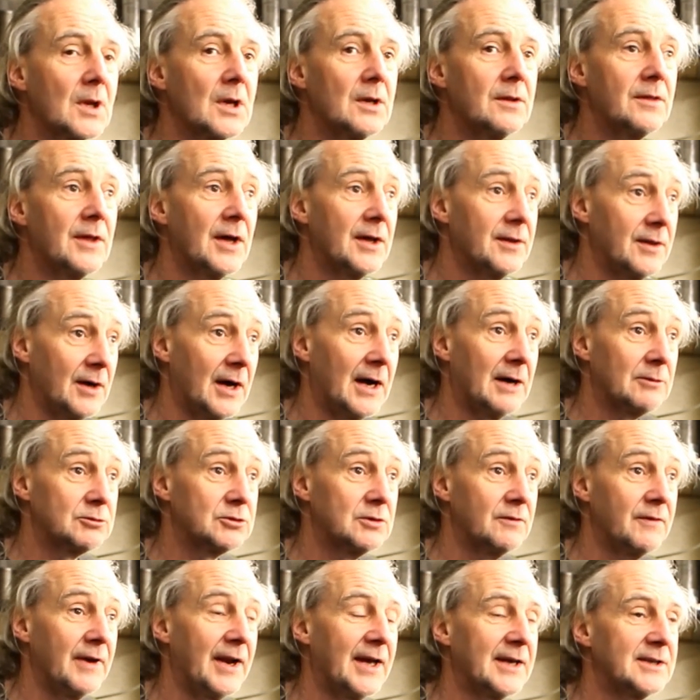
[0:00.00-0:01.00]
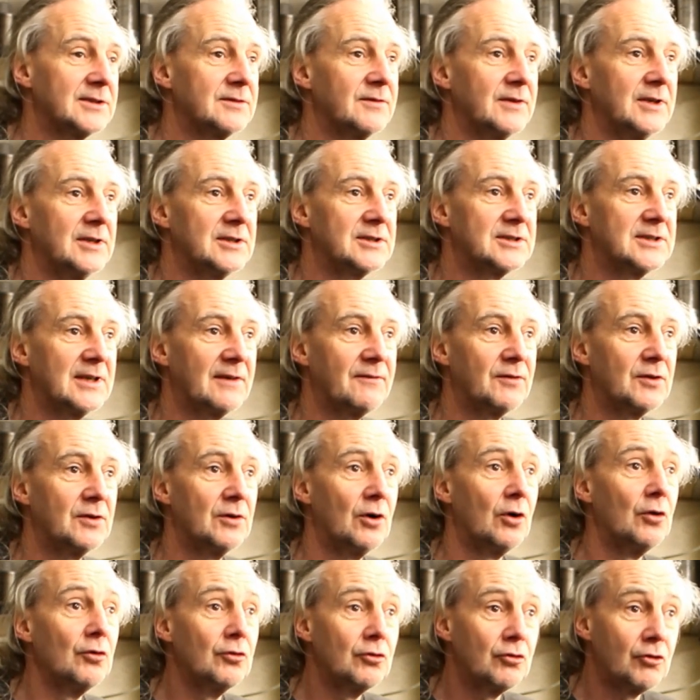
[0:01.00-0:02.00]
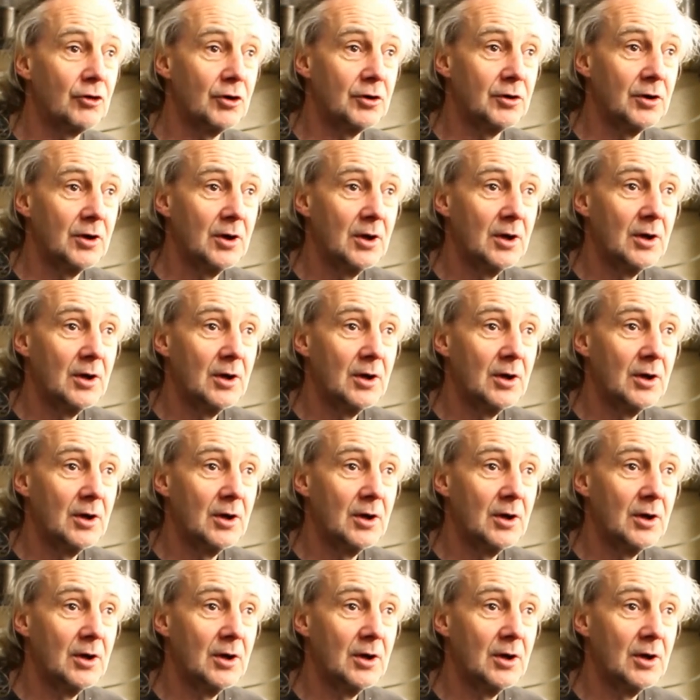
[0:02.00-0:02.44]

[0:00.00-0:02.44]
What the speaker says: They're out of an XV700.